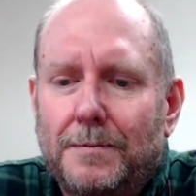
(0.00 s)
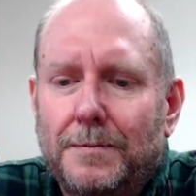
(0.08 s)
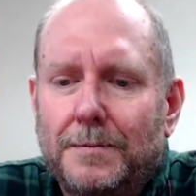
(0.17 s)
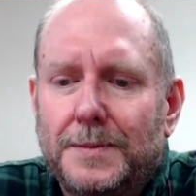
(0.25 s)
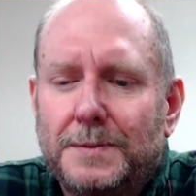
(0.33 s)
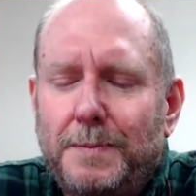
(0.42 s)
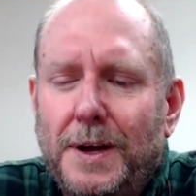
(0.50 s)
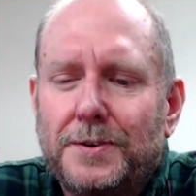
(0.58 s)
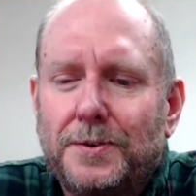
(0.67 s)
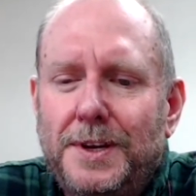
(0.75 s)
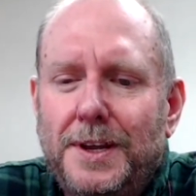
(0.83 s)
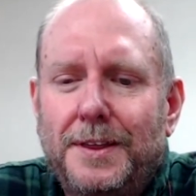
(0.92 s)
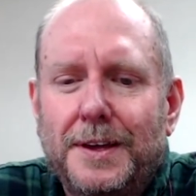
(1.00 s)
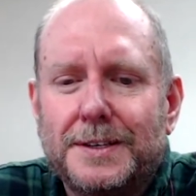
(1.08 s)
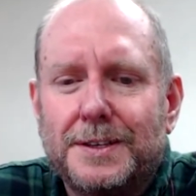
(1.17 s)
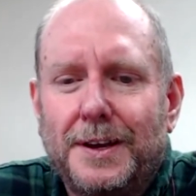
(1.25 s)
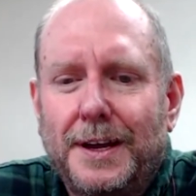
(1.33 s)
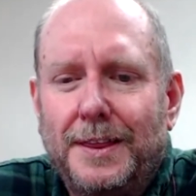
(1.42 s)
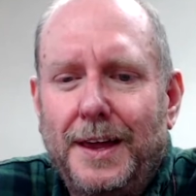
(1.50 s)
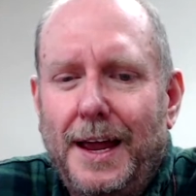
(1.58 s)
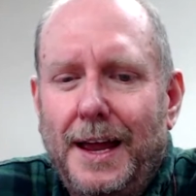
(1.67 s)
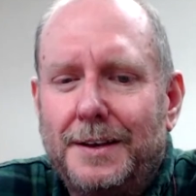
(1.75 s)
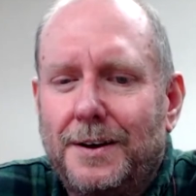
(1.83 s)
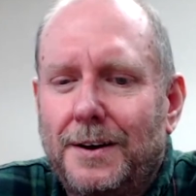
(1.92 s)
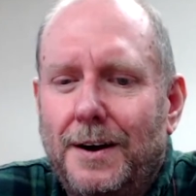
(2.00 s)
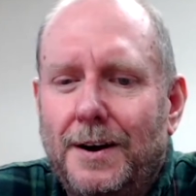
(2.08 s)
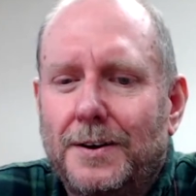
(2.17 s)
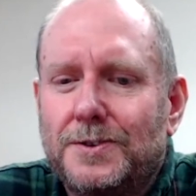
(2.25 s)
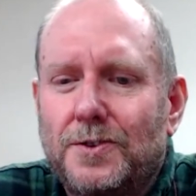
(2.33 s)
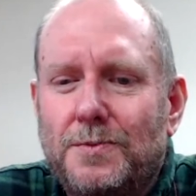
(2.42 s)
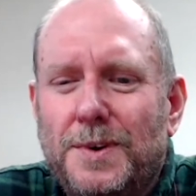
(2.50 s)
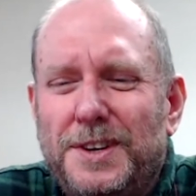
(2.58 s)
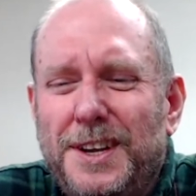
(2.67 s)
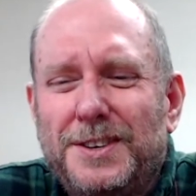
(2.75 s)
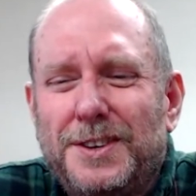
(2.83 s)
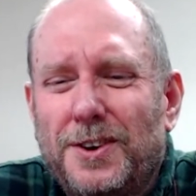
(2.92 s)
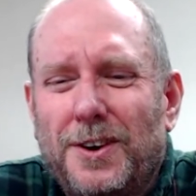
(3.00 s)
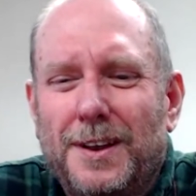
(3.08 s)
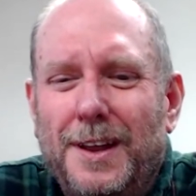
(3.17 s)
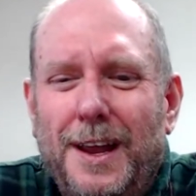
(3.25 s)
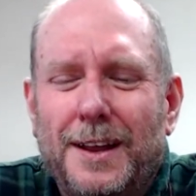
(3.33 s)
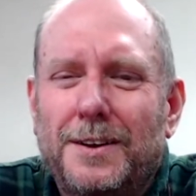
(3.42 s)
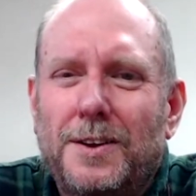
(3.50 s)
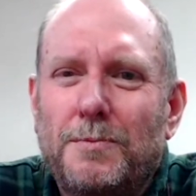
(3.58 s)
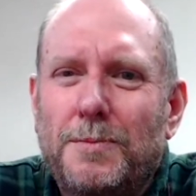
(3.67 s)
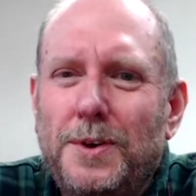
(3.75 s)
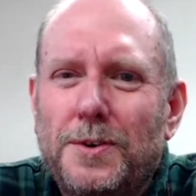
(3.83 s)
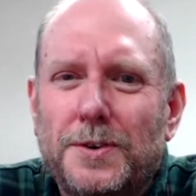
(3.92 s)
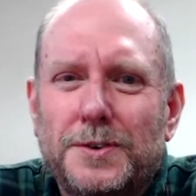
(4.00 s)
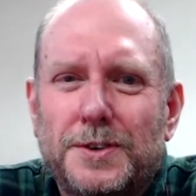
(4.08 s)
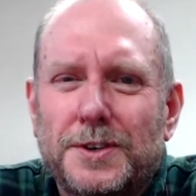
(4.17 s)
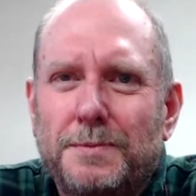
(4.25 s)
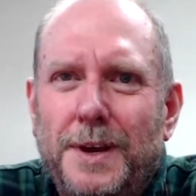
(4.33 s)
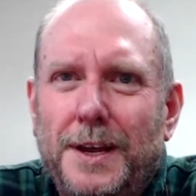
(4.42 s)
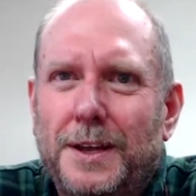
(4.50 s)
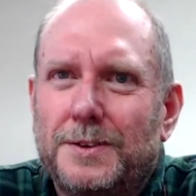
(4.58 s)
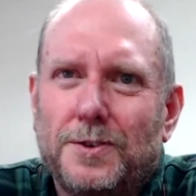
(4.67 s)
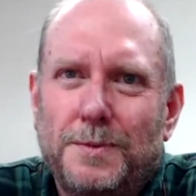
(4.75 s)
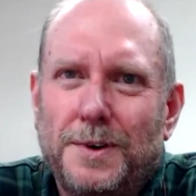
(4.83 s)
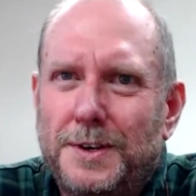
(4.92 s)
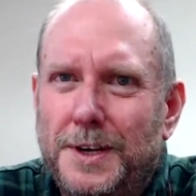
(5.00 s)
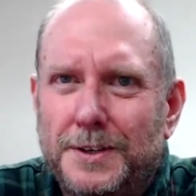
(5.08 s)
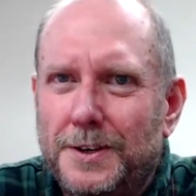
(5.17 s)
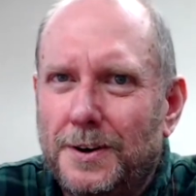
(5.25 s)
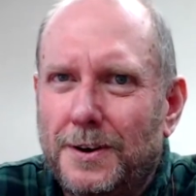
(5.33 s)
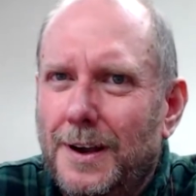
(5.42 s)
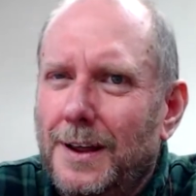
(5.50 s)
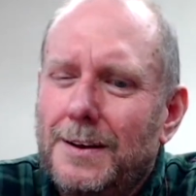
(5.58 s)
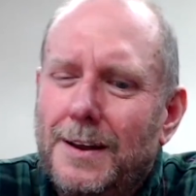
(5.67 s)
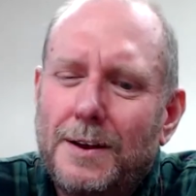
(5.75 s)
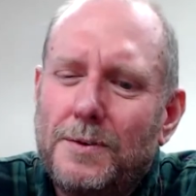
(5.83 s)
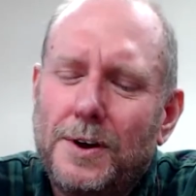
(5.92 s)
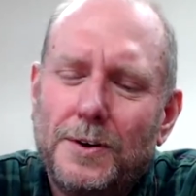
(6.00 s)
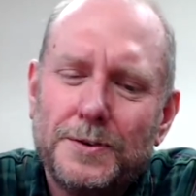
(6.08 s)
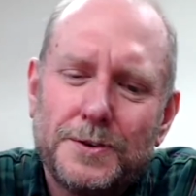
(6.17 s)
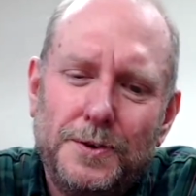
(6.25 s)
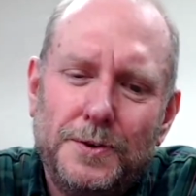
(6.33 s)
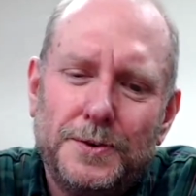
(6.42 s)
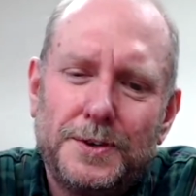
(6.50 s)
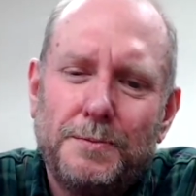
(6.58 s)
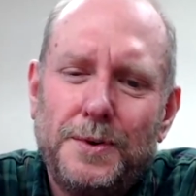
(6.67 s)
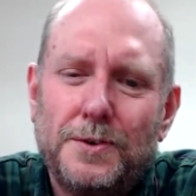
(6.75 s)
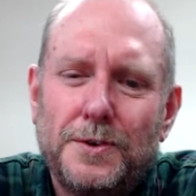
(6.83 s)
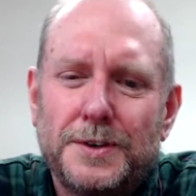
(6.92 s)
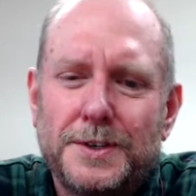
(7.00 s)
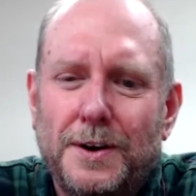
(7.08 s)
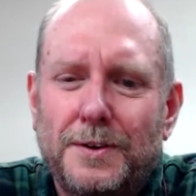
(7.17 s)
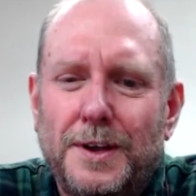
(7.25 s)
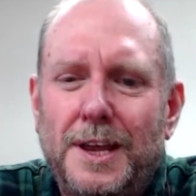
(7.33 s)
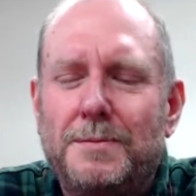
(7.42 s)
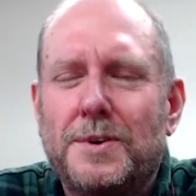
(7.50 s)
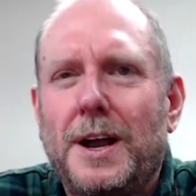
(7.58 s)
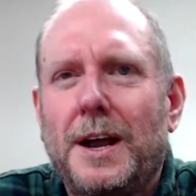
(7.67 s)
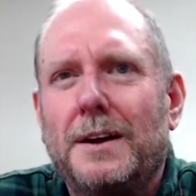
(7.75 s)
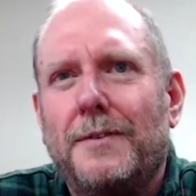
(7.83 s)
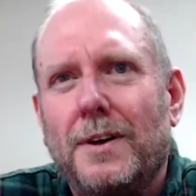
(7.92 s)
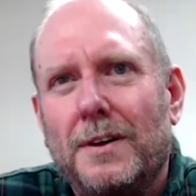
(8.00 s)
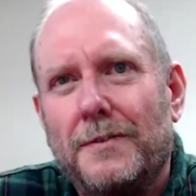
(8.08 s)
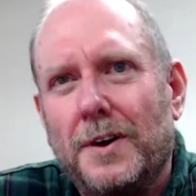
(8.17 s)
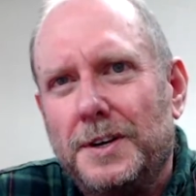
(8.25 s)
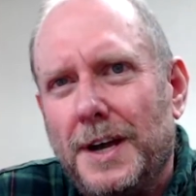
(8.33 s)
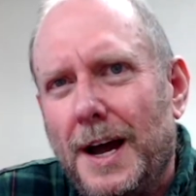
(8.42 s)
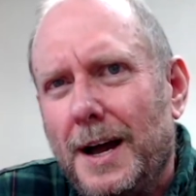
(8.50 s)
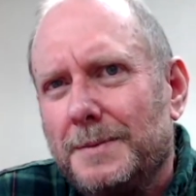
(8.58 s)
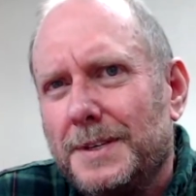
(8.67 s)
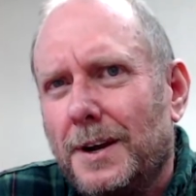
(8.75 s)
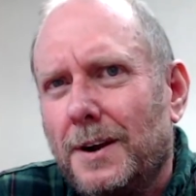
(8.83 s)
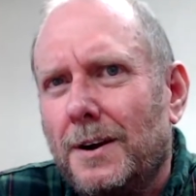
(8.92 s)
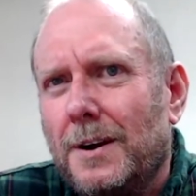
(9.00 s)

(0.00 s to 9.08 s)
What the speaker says: specialty things like that are so much easier, and computers just make it so much easier. And we also use computers now to keep track of all of our jobs that are